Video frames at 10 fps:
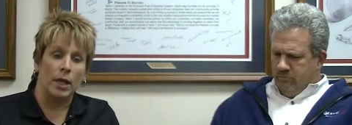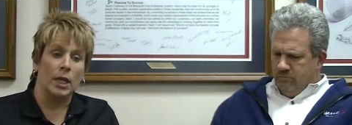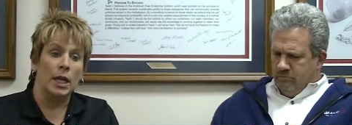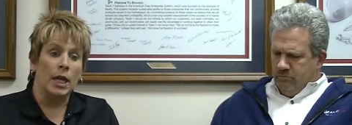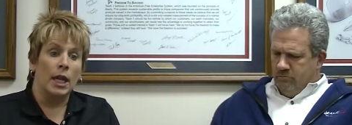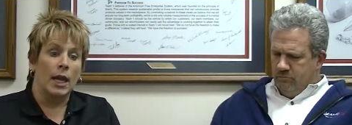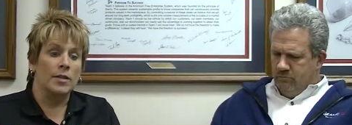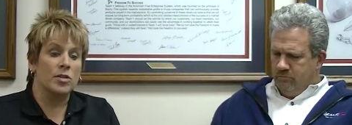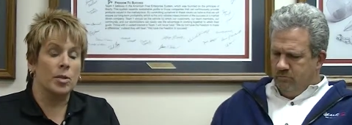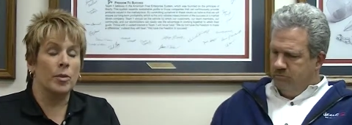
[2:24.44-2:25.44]
Speaker 1: And,
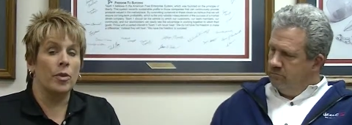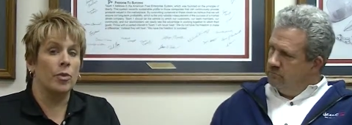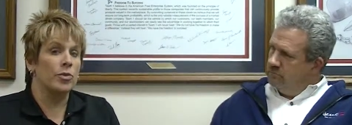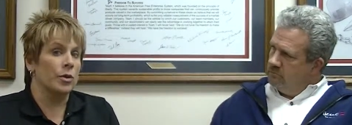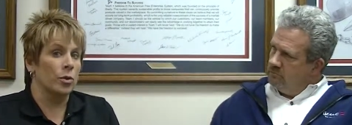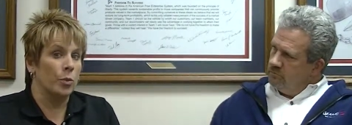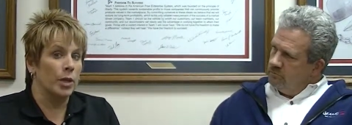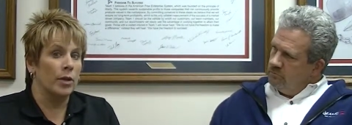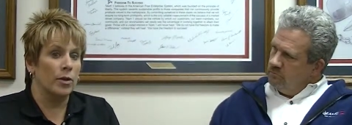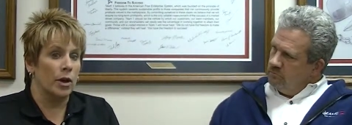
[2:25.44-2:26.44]
and some of those that are
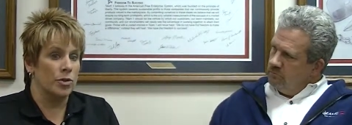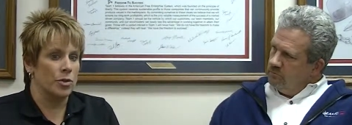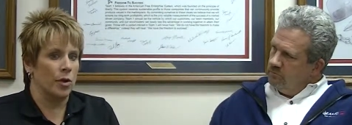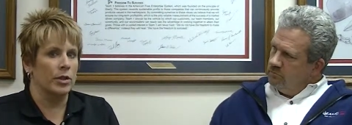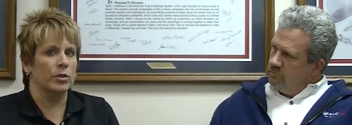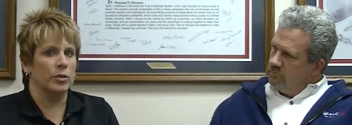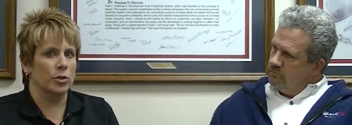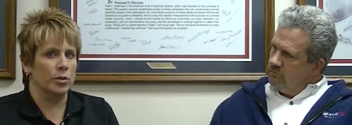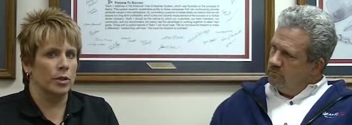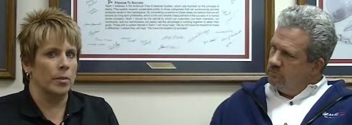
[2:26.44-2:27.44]
weaker are starting to
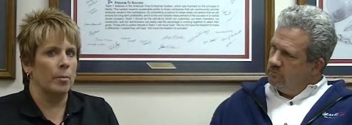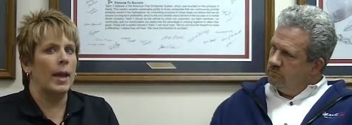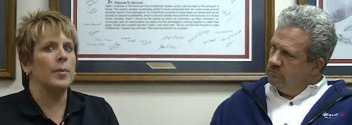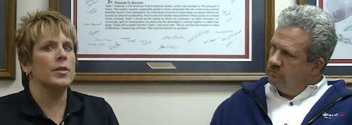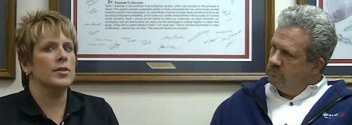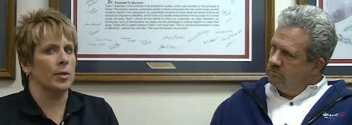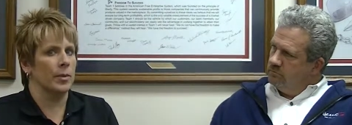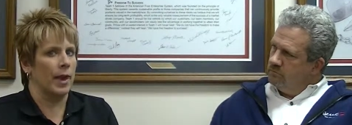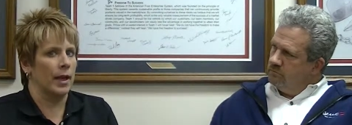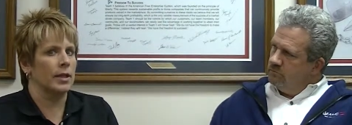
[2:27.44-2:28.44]
learn that maybe
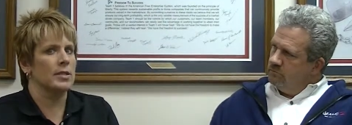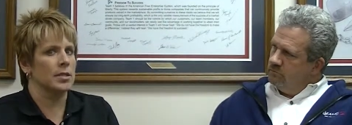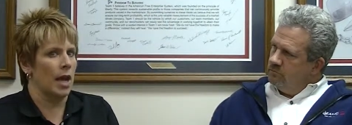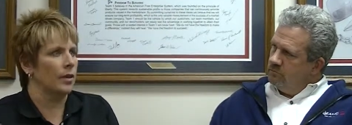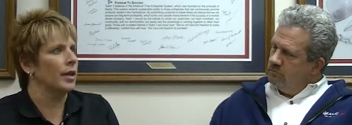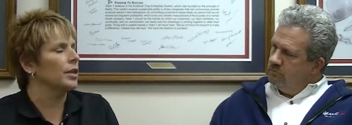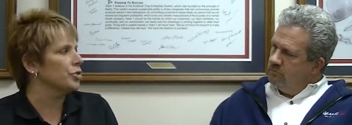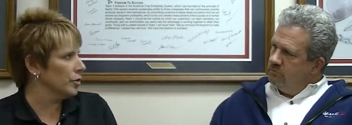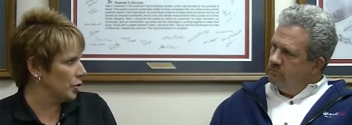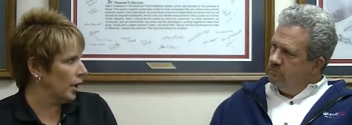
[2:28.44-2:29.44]
some of that
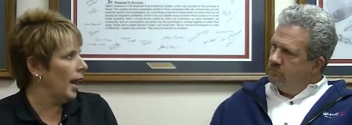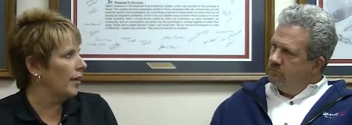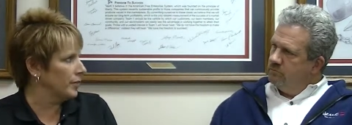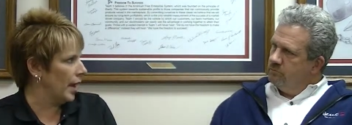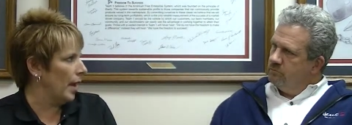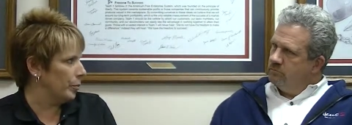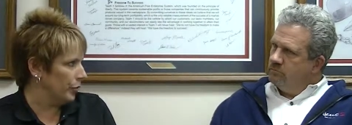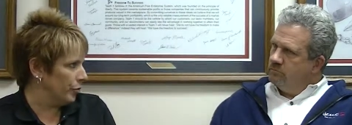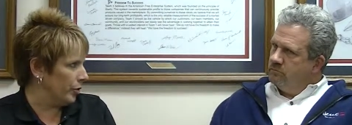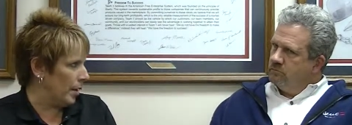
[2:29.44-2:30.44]
consolidation is going to have to
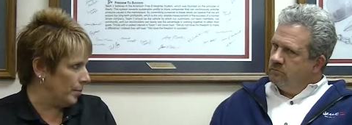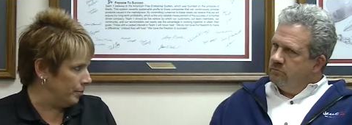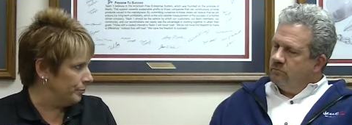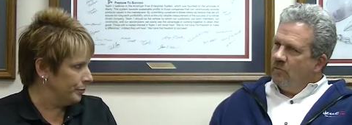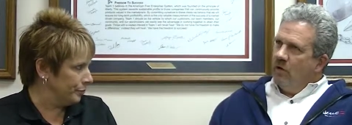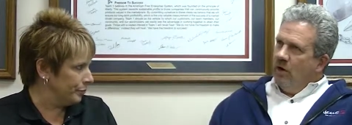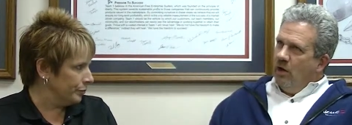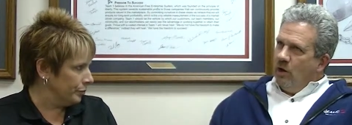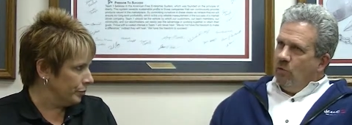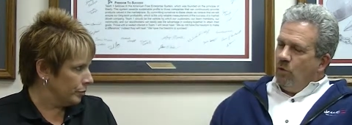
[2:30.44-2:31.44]
happen for them.
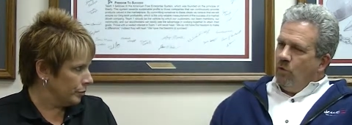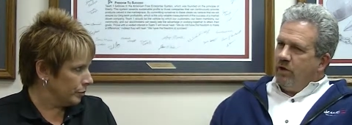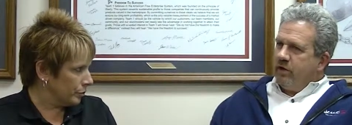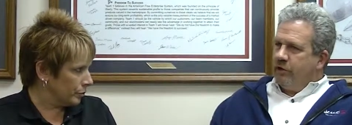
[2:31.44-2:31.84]
Well, one of the